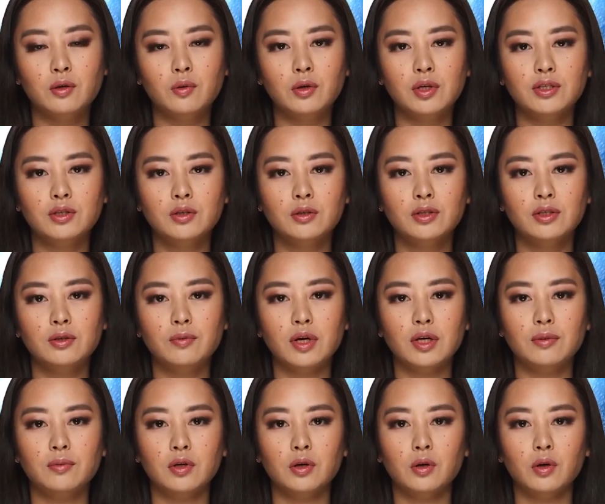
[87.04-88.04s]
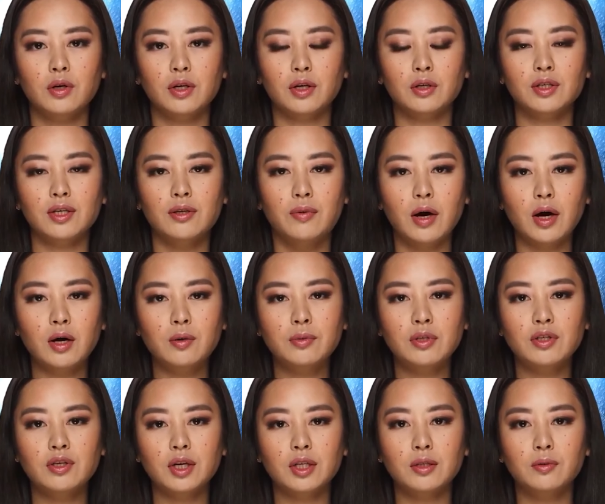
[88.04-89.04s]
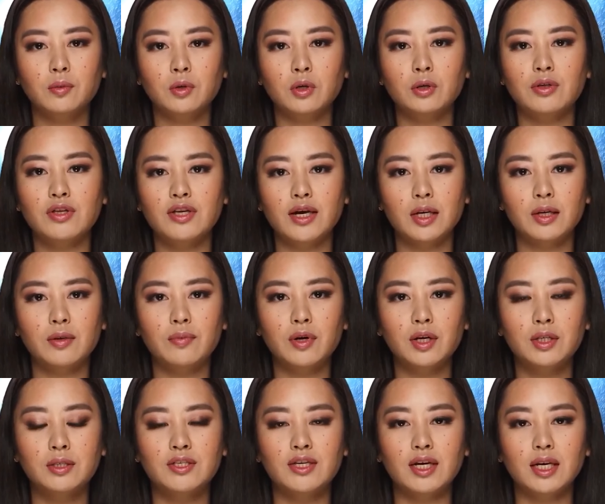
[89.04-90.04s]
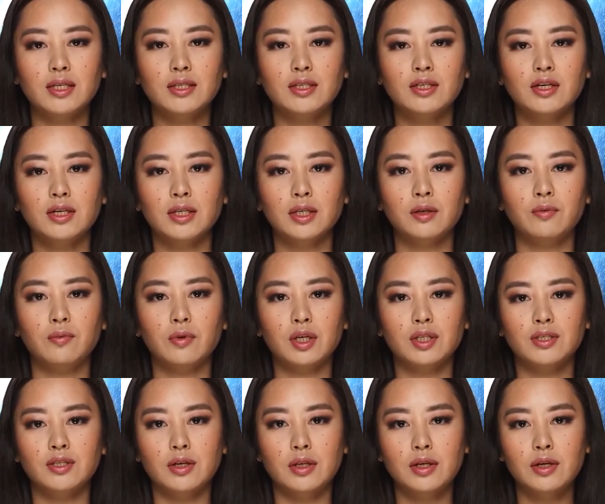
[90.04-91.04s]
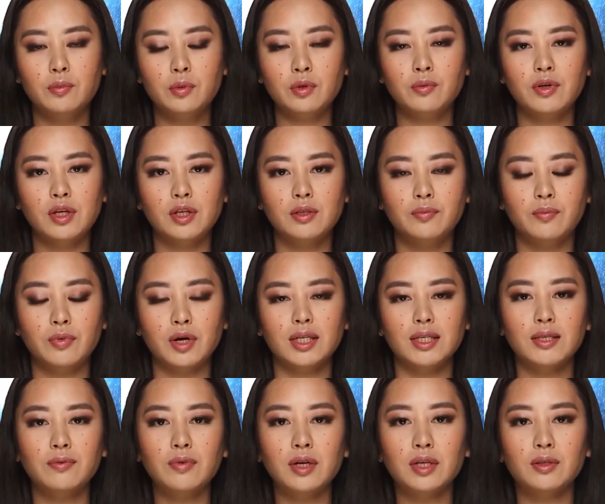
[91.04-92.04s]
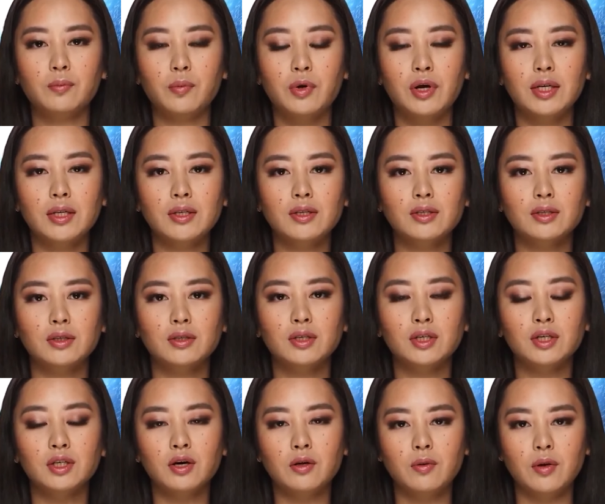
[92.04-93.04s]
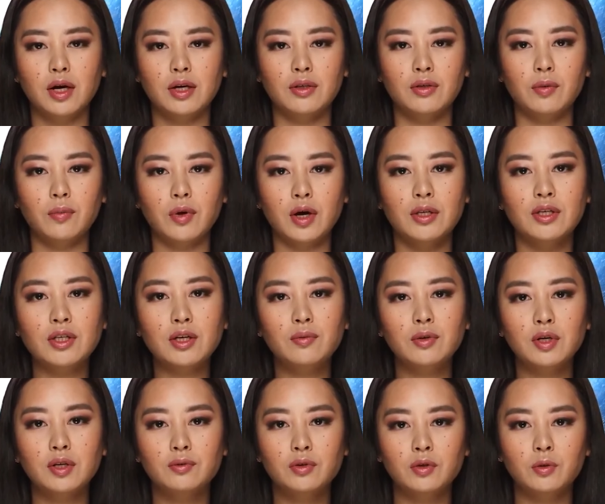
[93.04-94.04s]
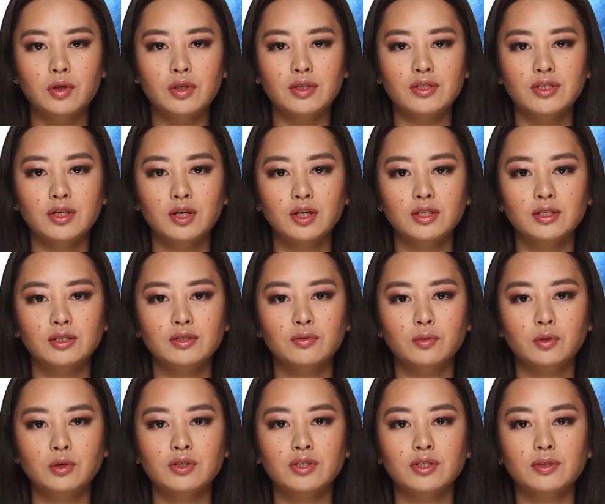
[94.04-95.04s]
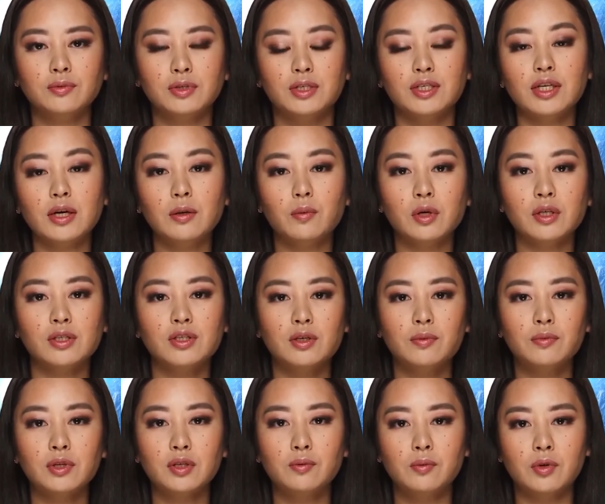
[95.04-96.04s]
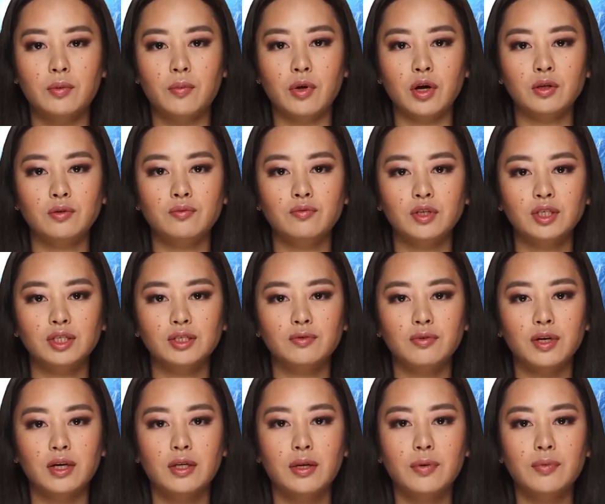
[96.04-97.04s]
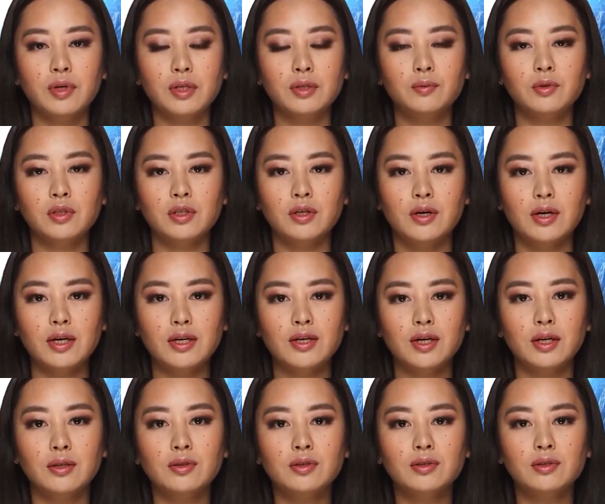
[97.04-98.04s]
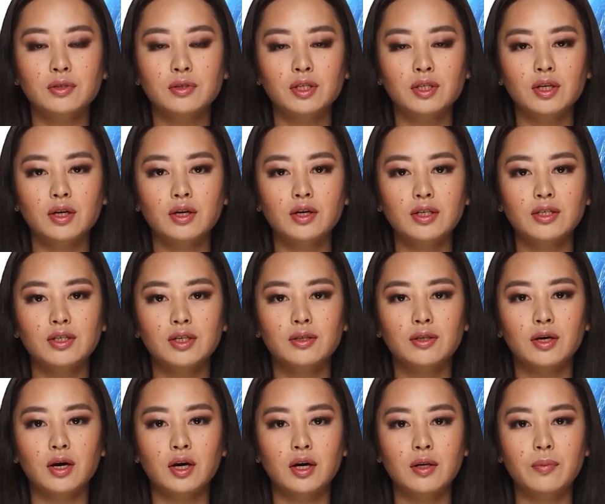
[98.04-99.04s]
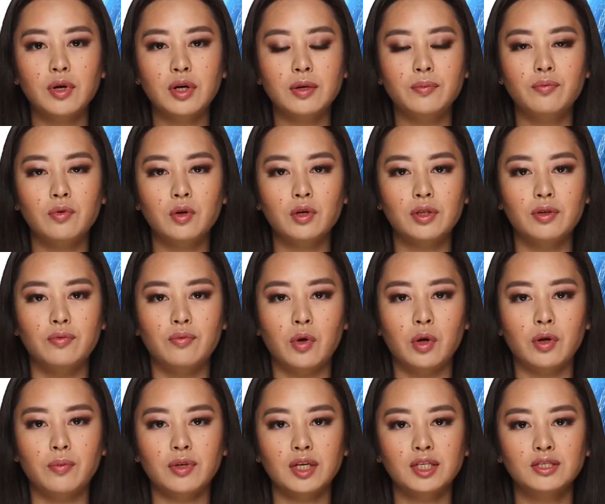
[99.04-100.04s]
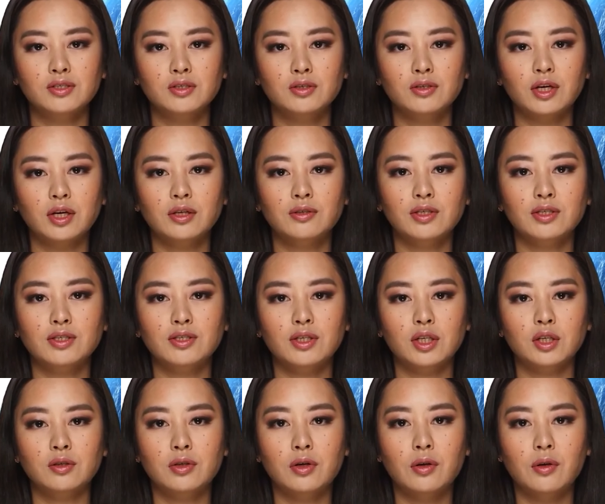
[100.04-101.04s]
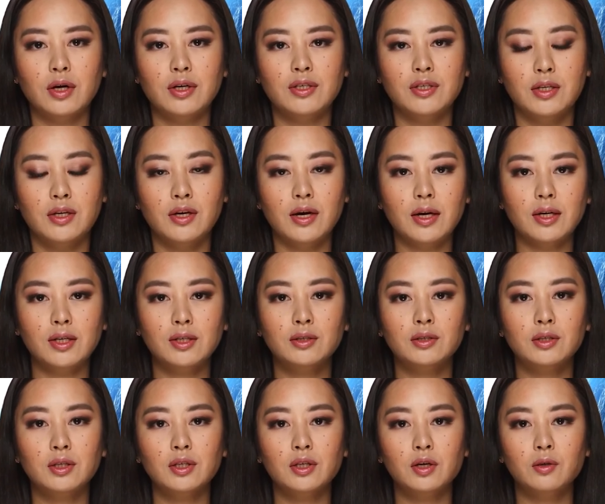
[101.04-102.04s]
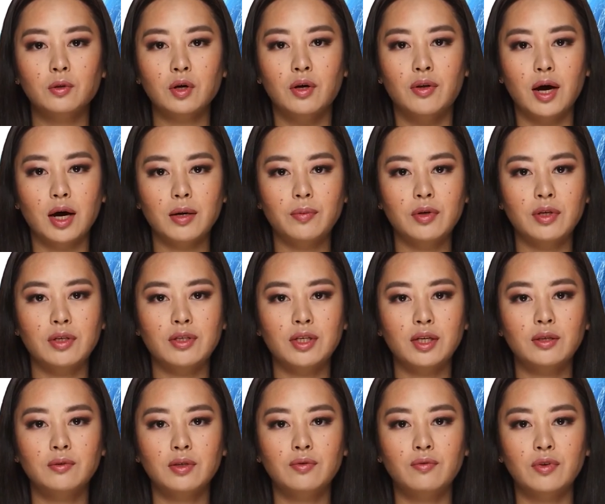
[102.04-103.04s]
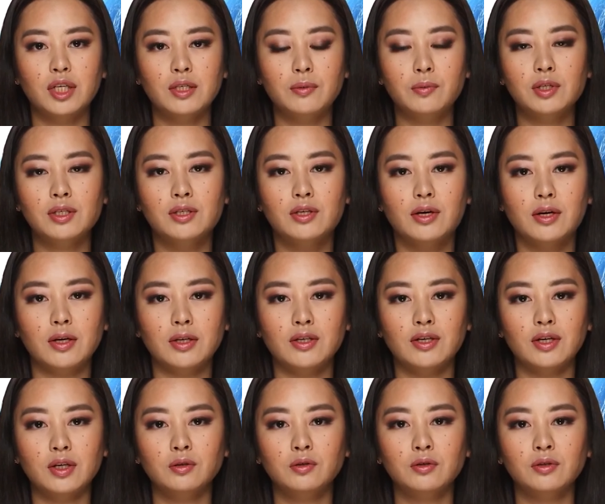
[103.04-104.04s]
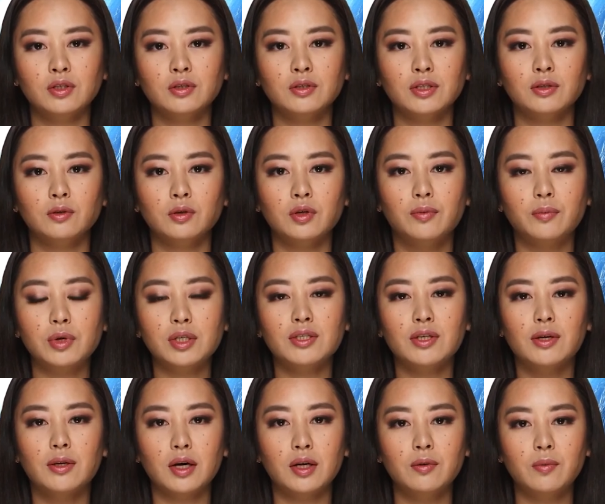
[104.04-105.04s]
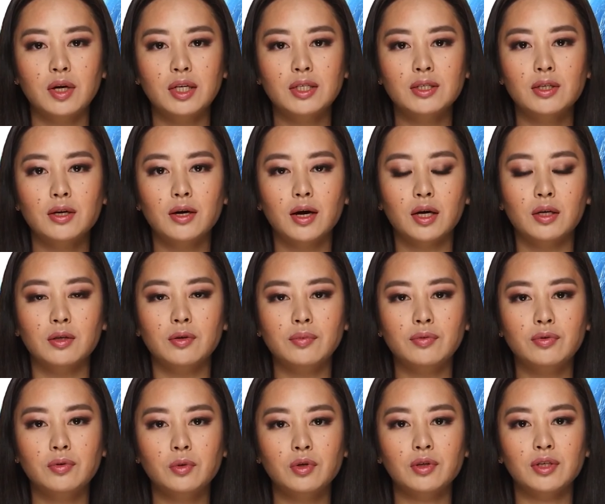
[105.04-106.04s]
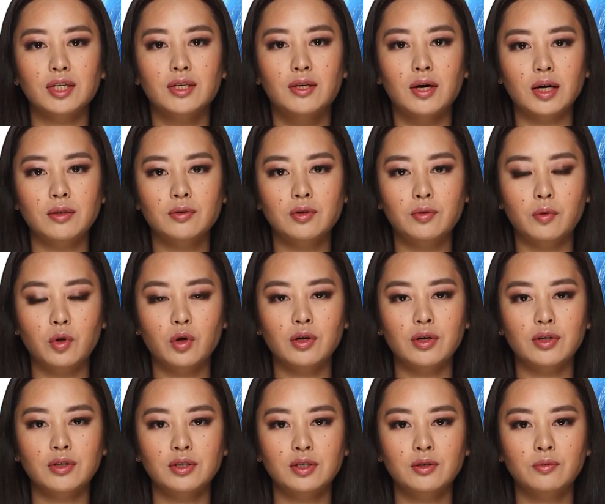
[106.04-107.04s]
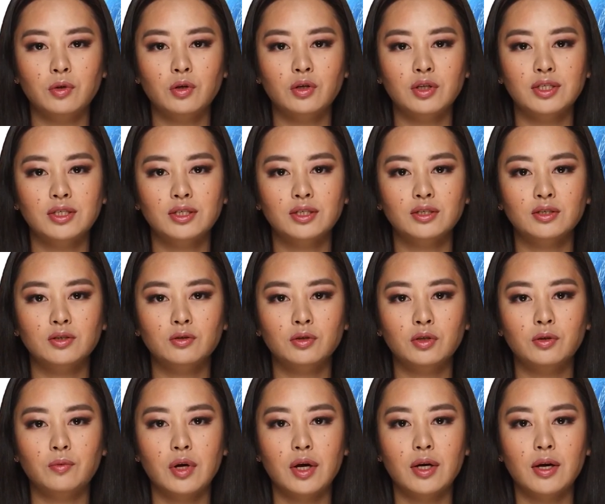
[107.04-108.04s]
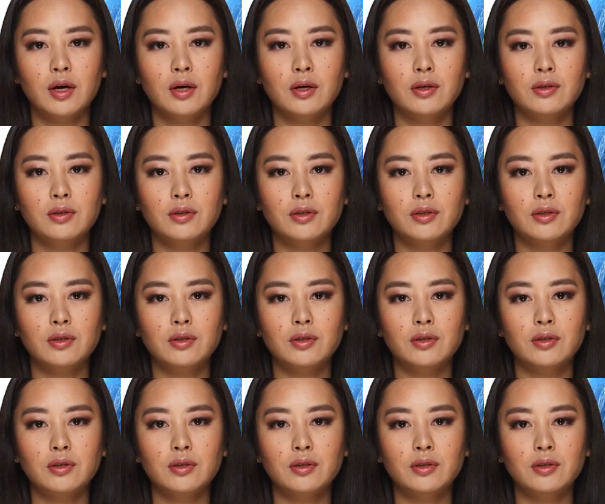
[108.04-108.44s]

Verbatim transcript: Winter is around the corner, and Mayor Michelle Wu said on Wednesday the city of Boston is prepared for anything it brings. While at the Boston Public Works Yard, Wu said the city wants to be prepared for anything this winter season. She said there are about 44,000 tons of salt across the city, 175 pieces of snow clearing equipment that are ready to go, with 800 more to be deployed in extreme weather.